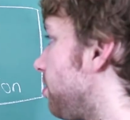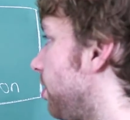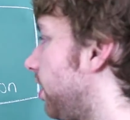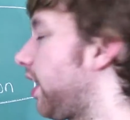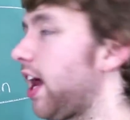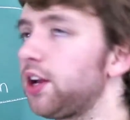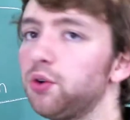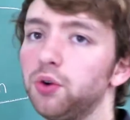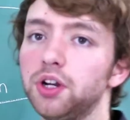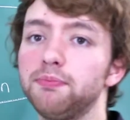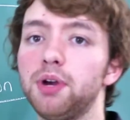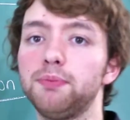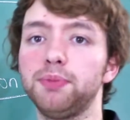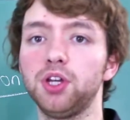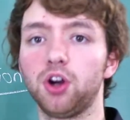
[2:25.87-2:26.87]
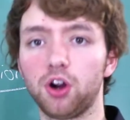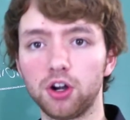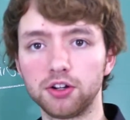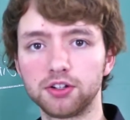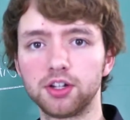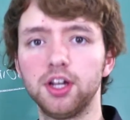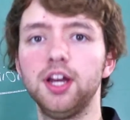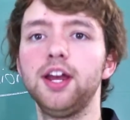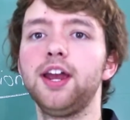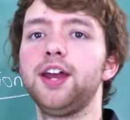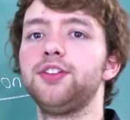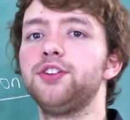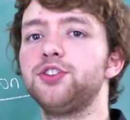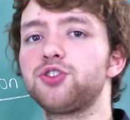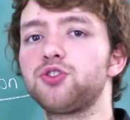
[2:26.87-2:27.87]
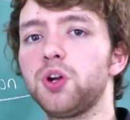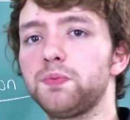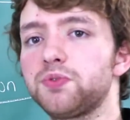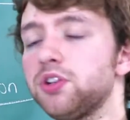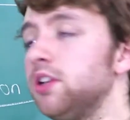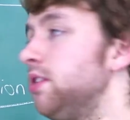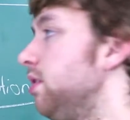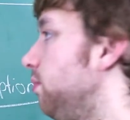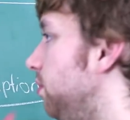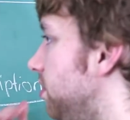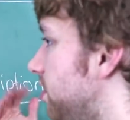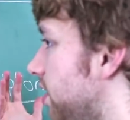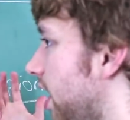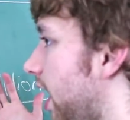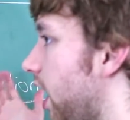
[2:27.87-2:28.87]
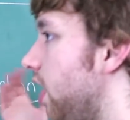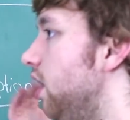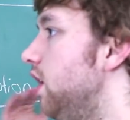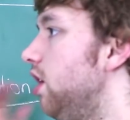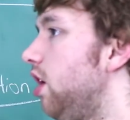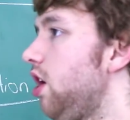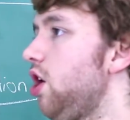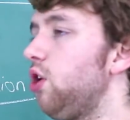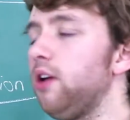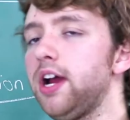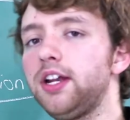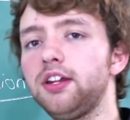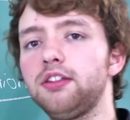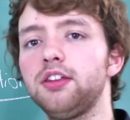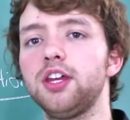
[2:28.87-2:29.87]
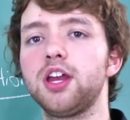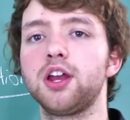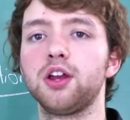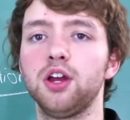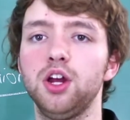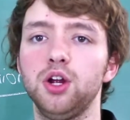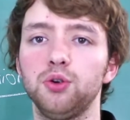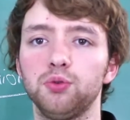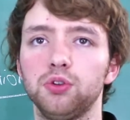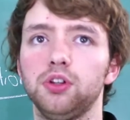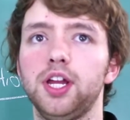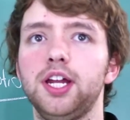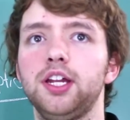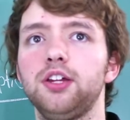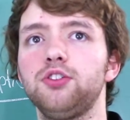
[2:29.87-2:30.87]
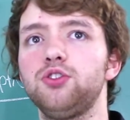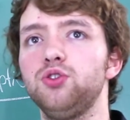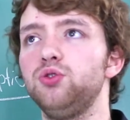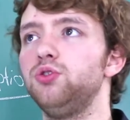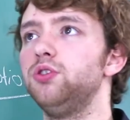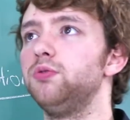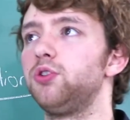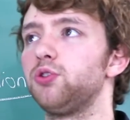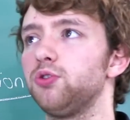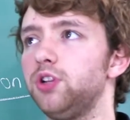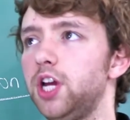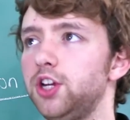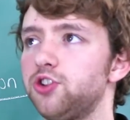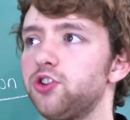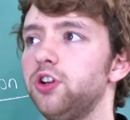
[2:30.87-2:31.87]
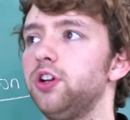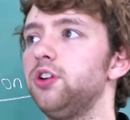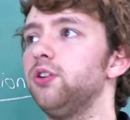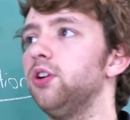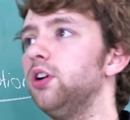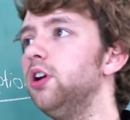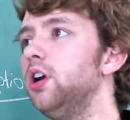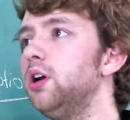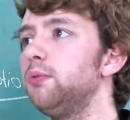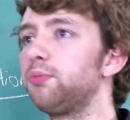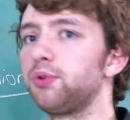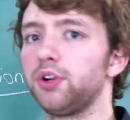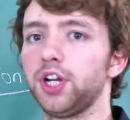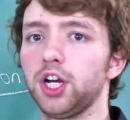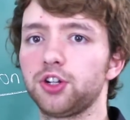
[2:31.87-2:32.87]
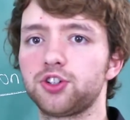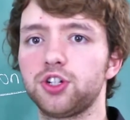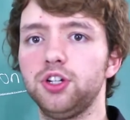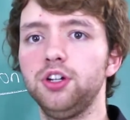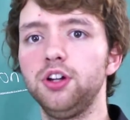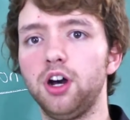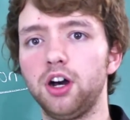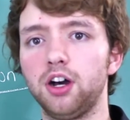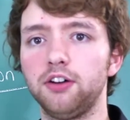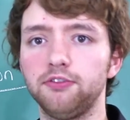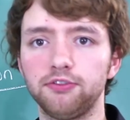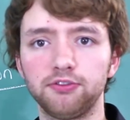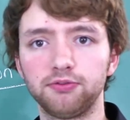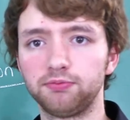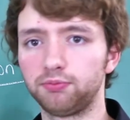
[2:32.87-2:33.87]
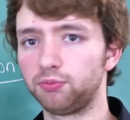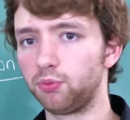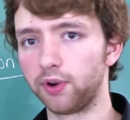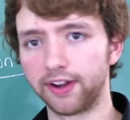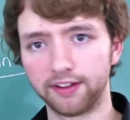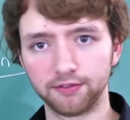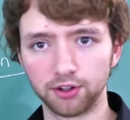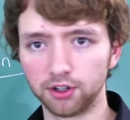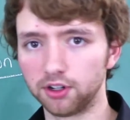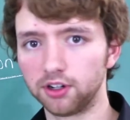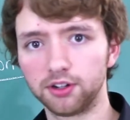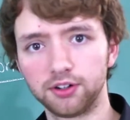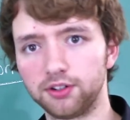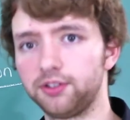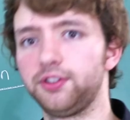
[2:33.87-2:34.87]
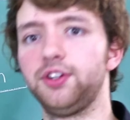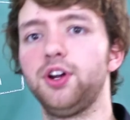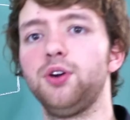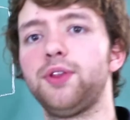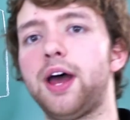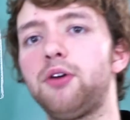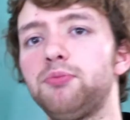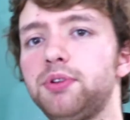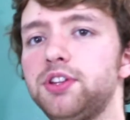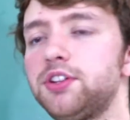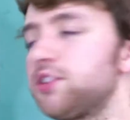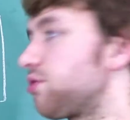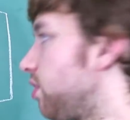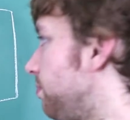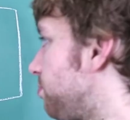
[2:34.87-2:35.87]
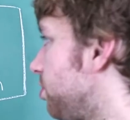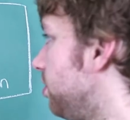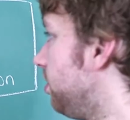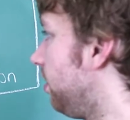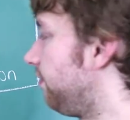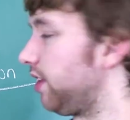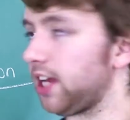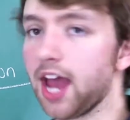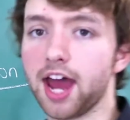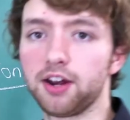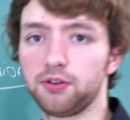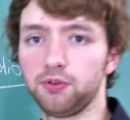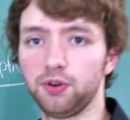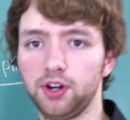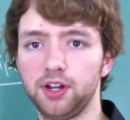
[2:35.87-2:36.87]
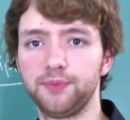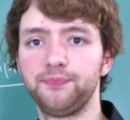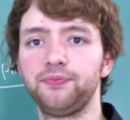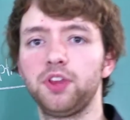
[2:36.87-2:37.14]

So the category might be art. And the description would say, oh, anything relating to the creation or production of whatever, you know, that would be the description of the category.